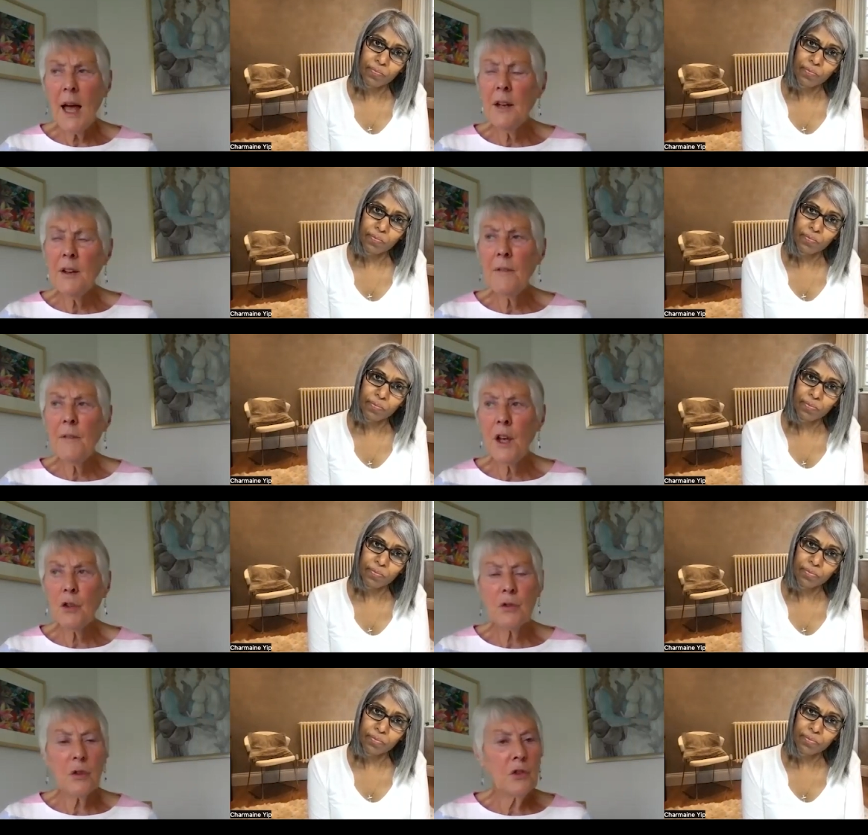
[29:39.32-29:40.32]
Speaker 1: and in
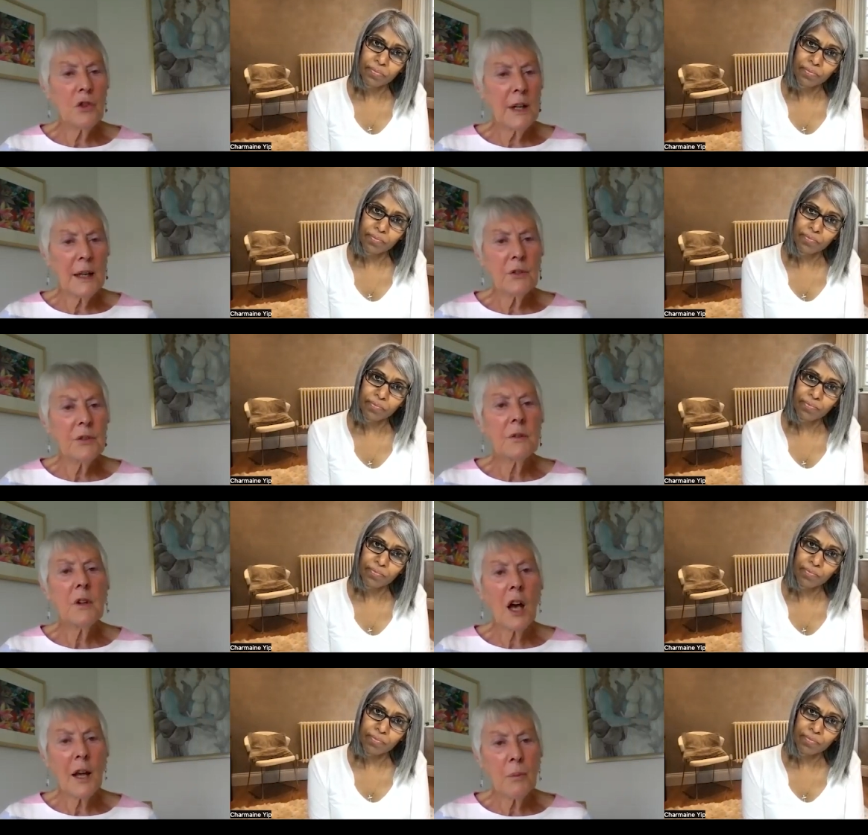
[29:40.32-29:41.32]
those retreats,
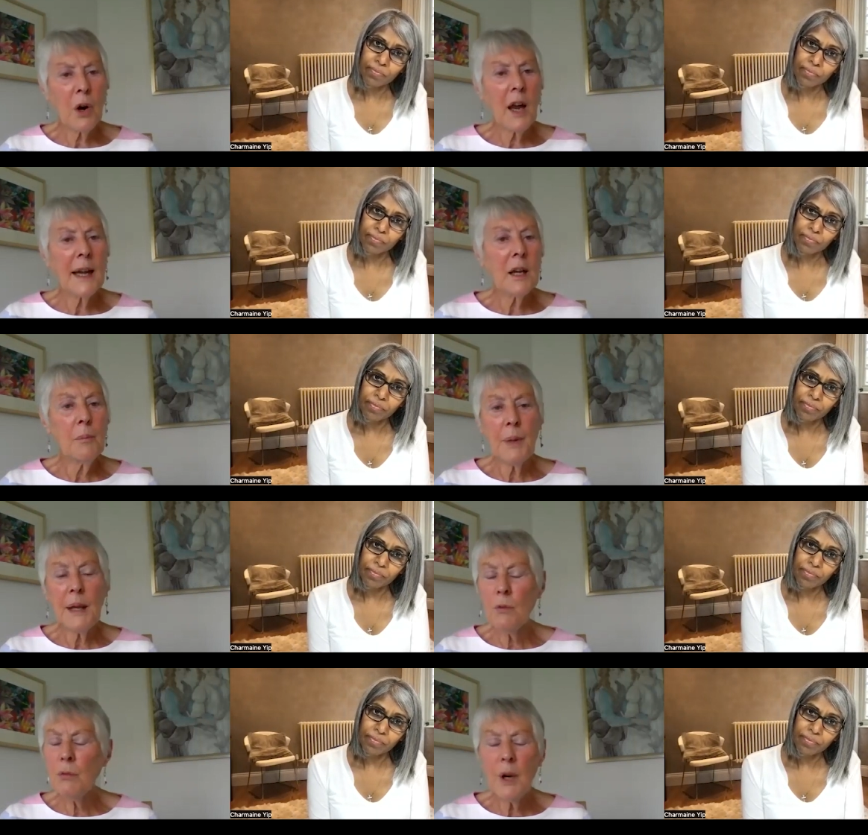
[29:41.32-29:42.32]
time where I can
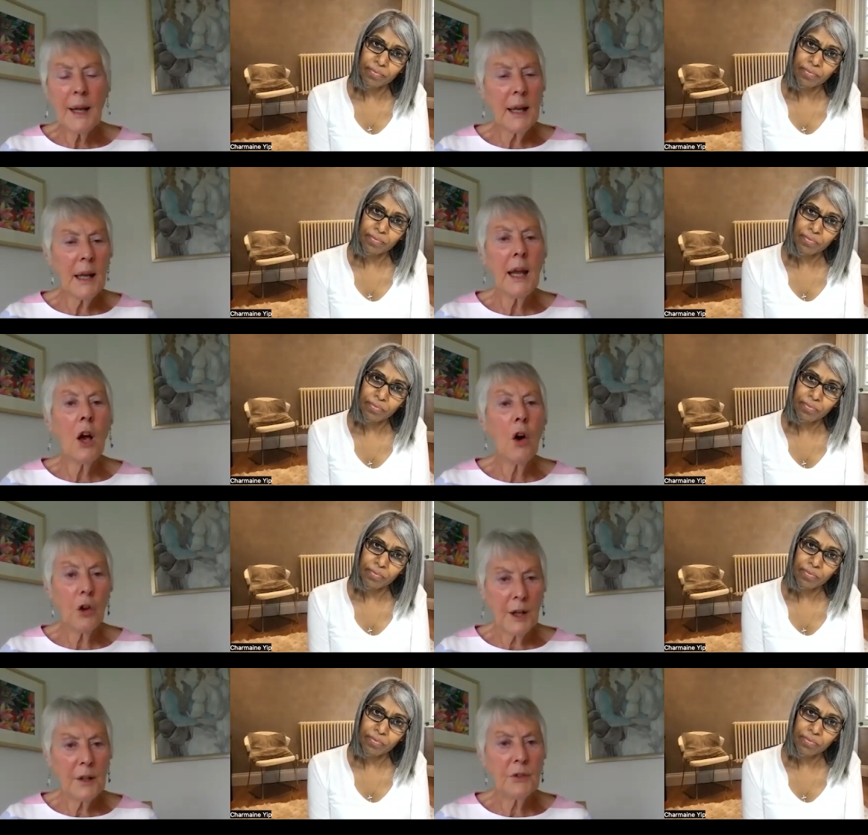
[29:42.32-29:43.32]
be really
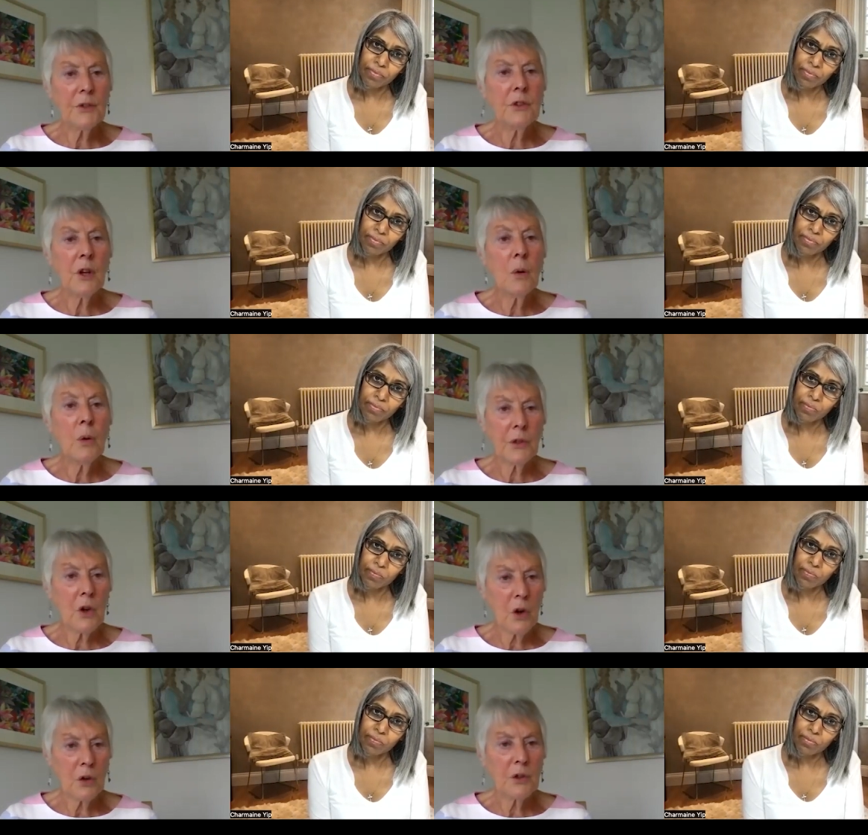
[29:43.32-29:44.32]
honest with
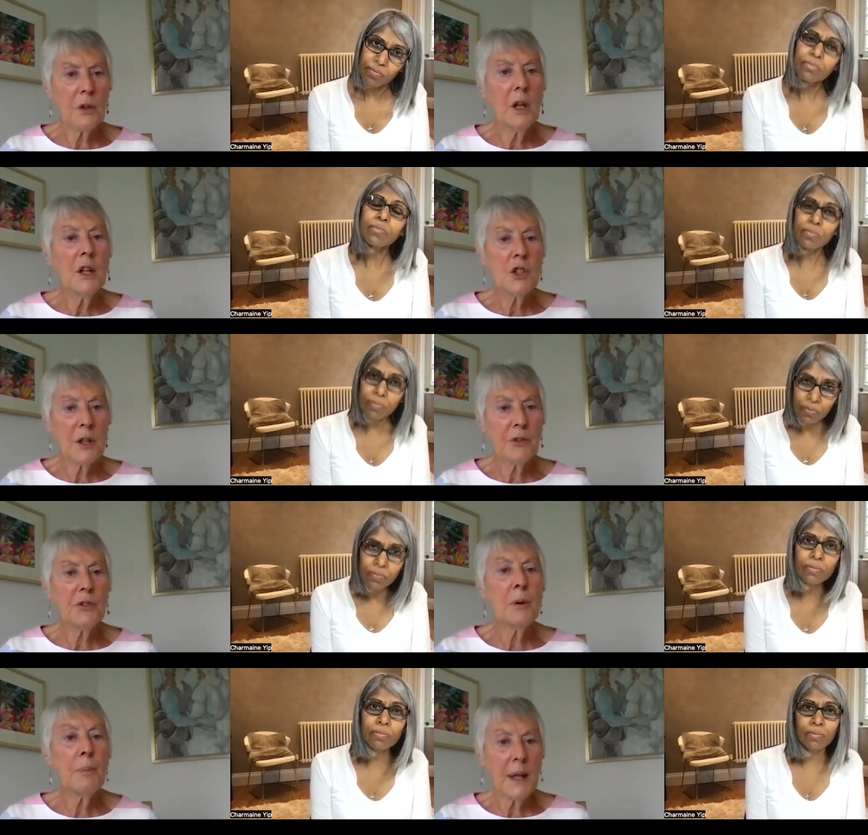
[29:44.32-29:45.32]
God, just
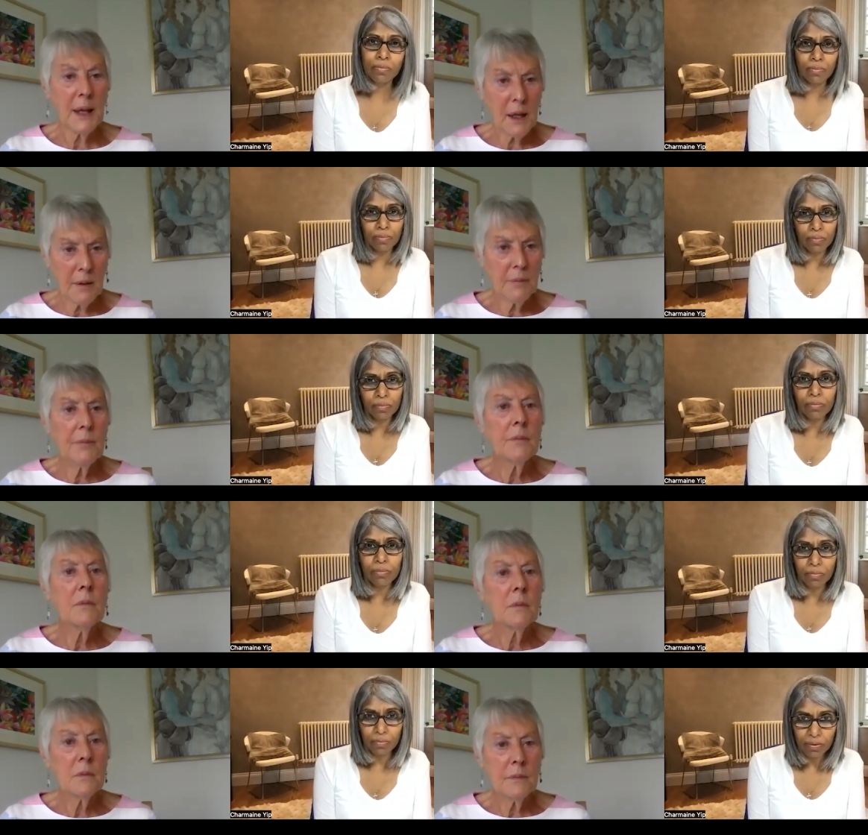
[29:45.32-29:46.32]
Speaker 2: to be.
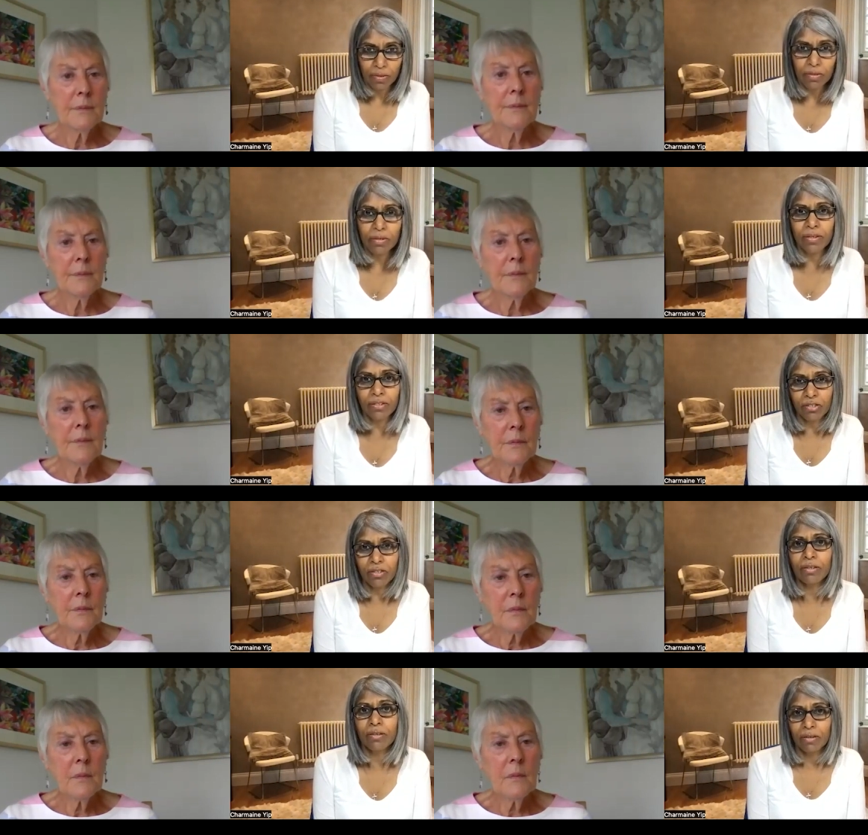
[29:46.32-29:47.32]
Yes,
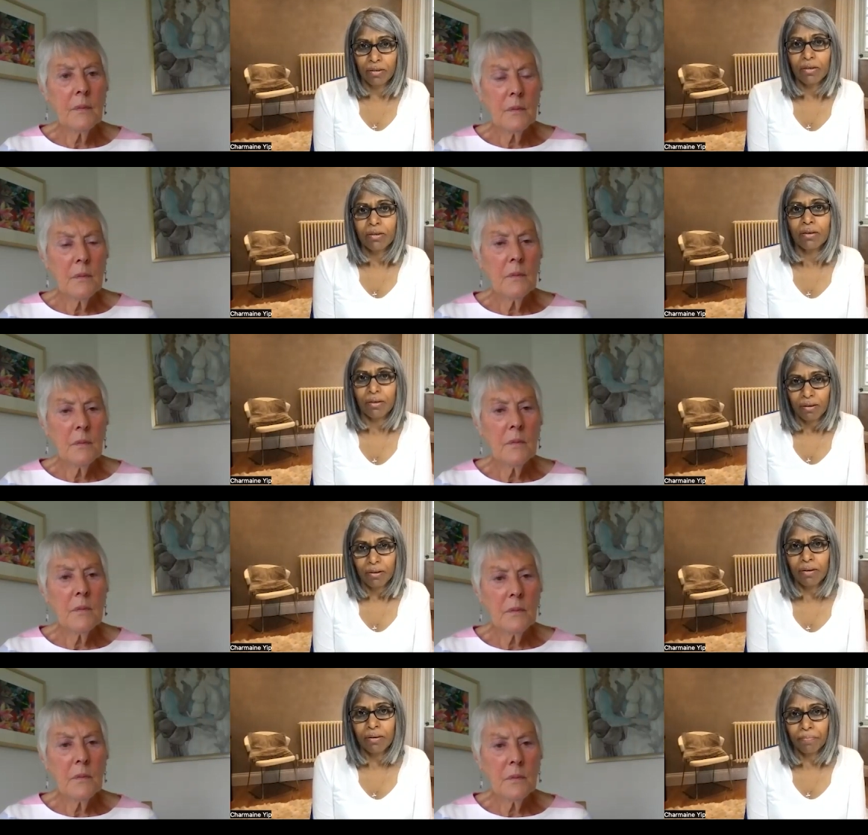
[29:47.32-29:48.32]

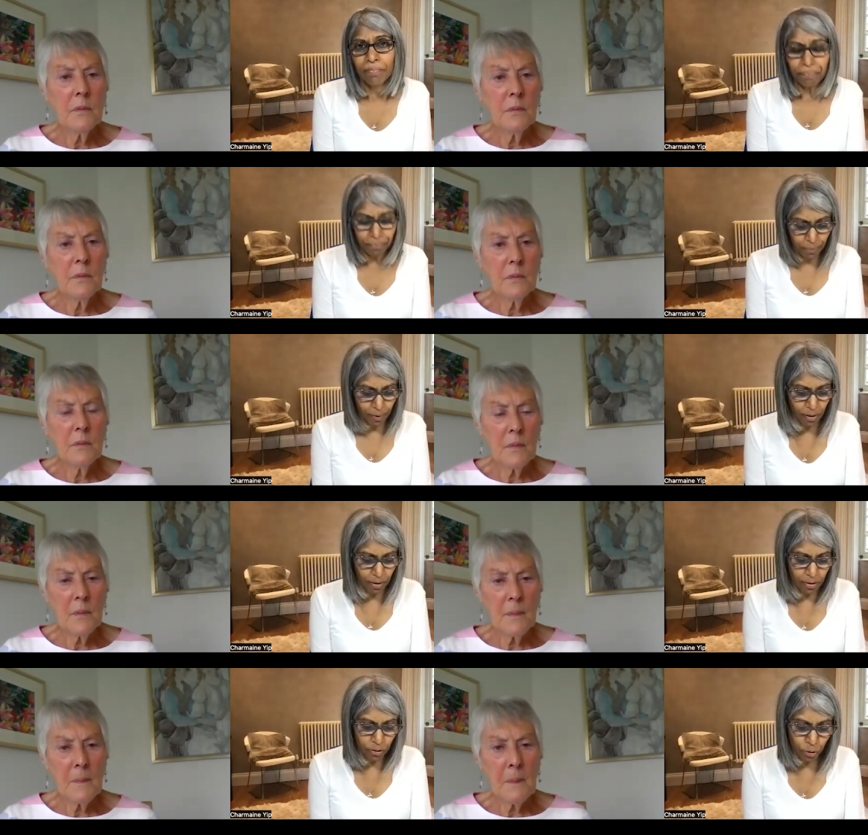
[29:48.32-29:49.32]
um,
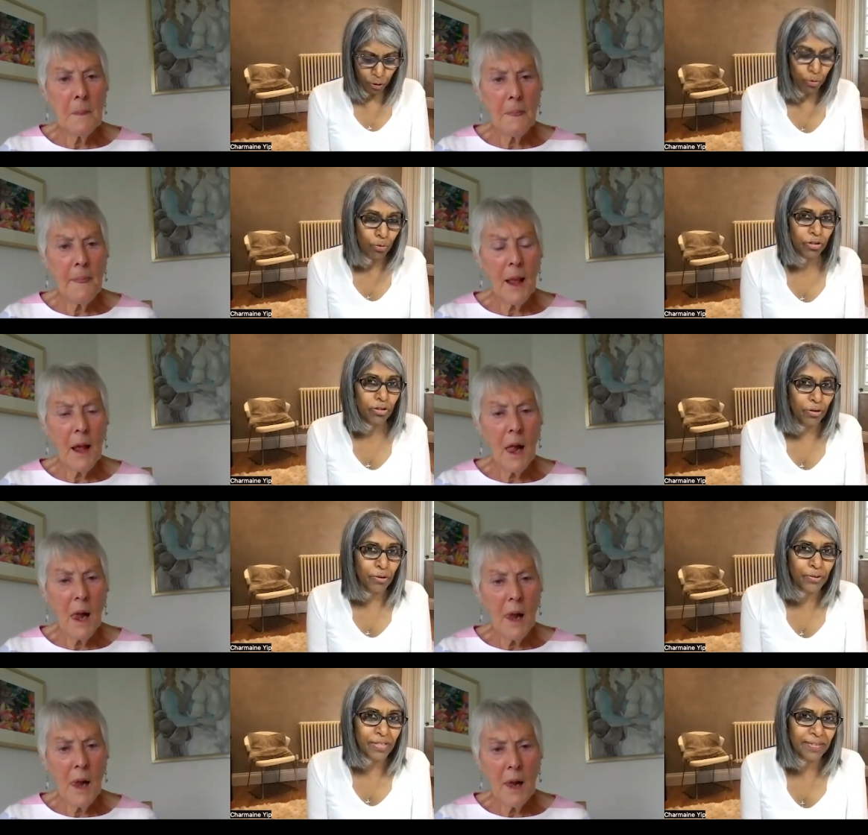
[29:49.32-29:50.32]
your story
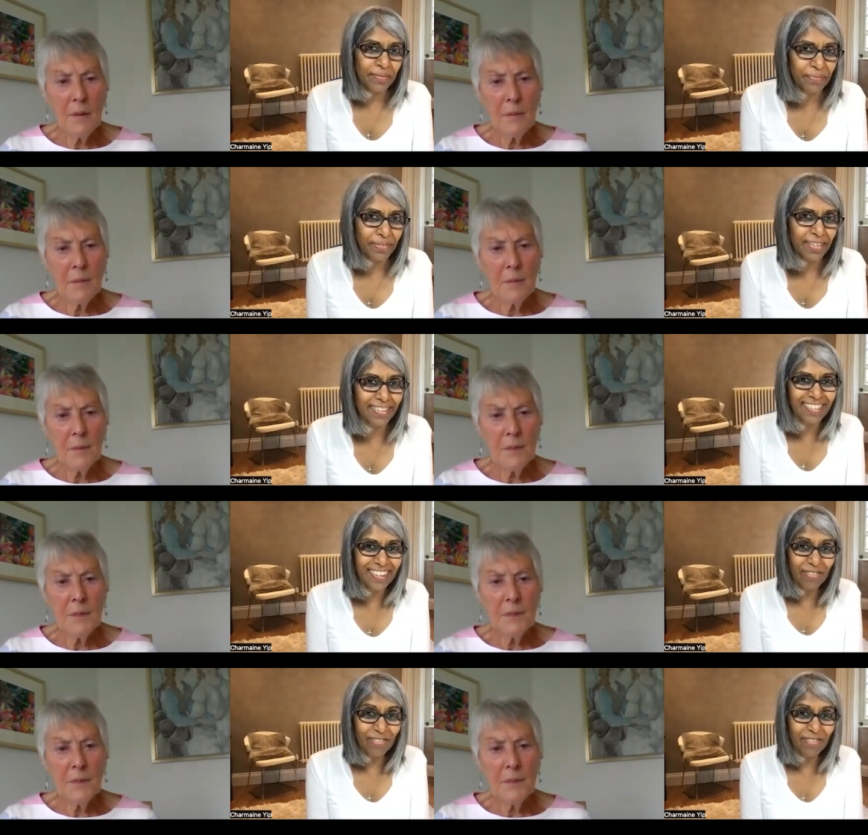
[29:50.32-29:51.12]
shows that it's